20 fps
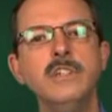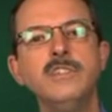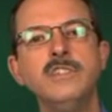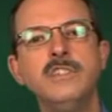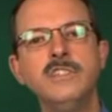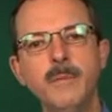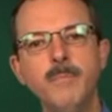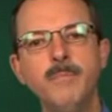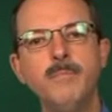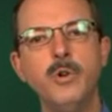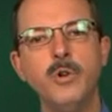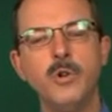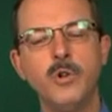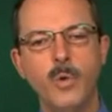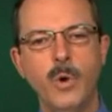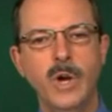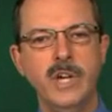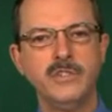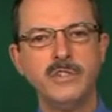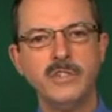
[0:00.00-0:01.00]
simple
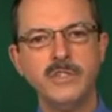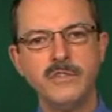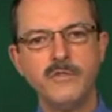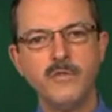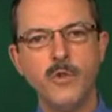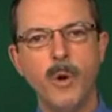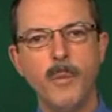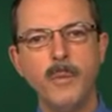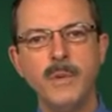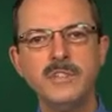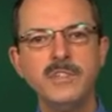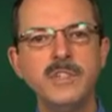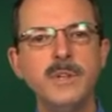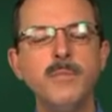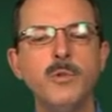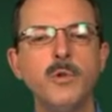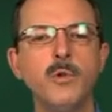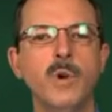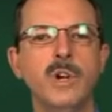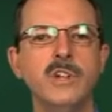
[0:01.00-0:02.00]
questions for me.
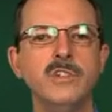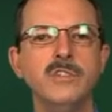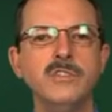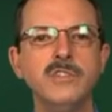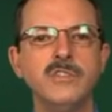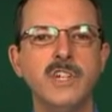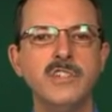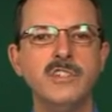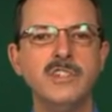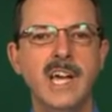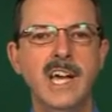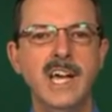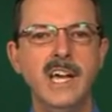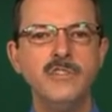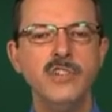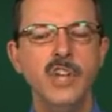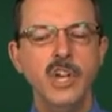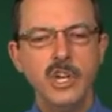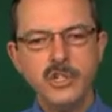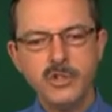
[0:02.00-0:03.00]
Simple questions such
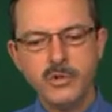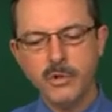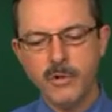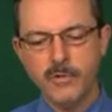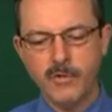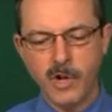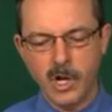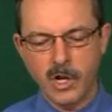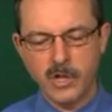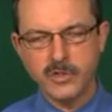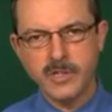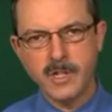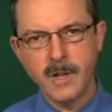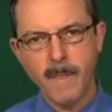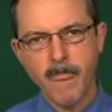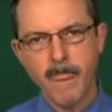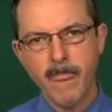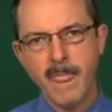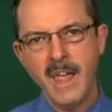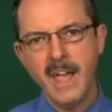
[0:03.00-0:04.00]
as true or false.
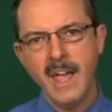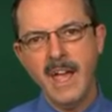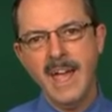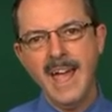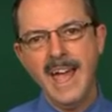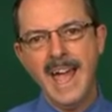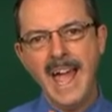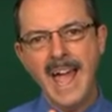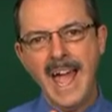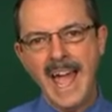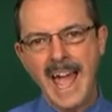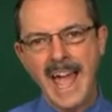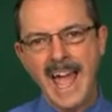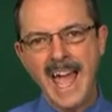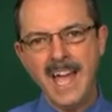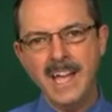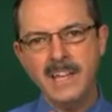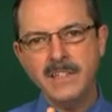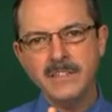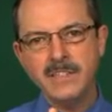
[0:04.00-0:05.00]

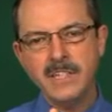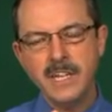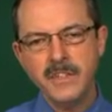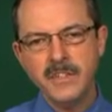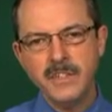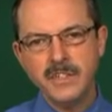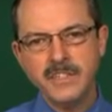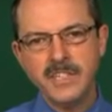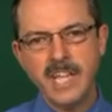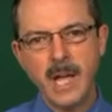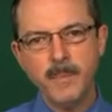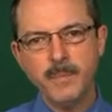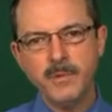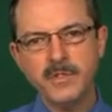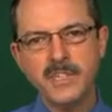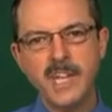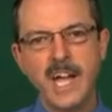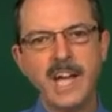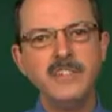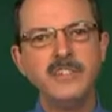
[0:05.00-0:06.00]
As the sample
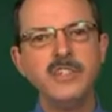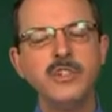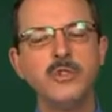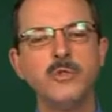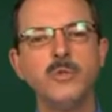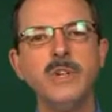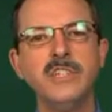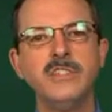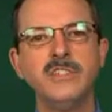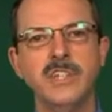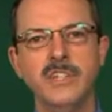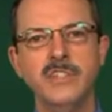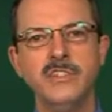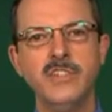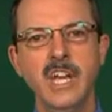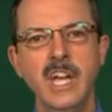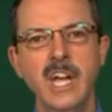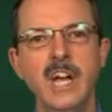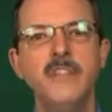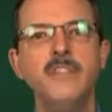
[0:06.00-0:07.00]
size
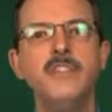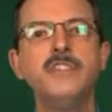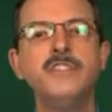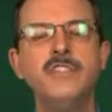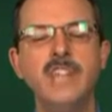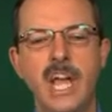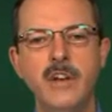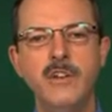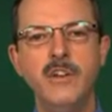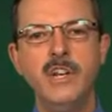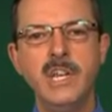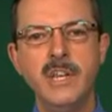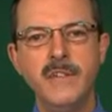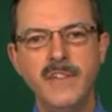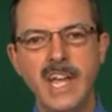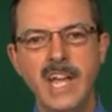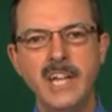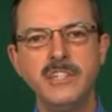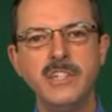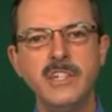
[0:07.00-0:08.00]
increases, the standard
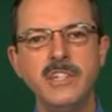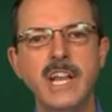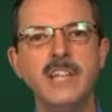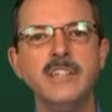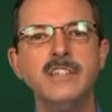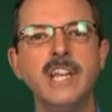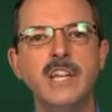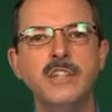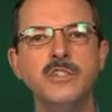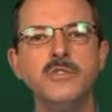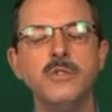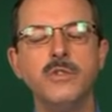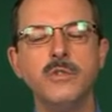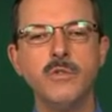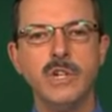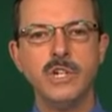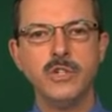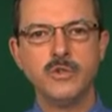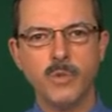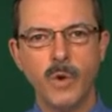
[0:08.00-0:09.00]
deviation then tends to
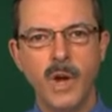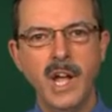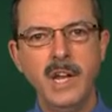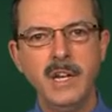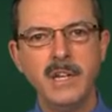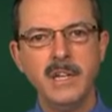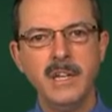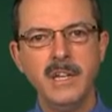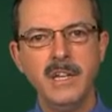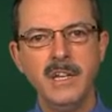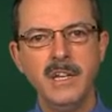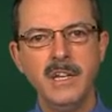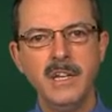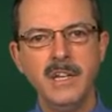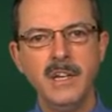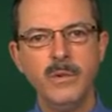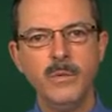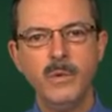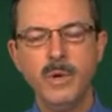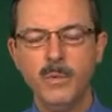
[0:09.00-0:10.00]
increase, right?
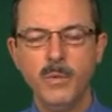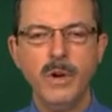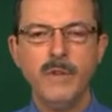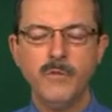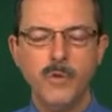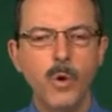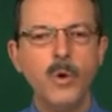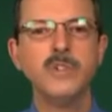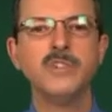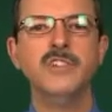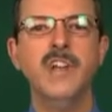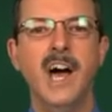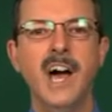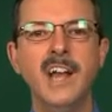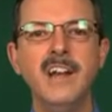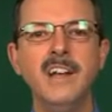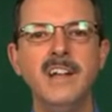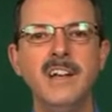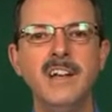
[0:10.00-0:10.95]
Well, of course not.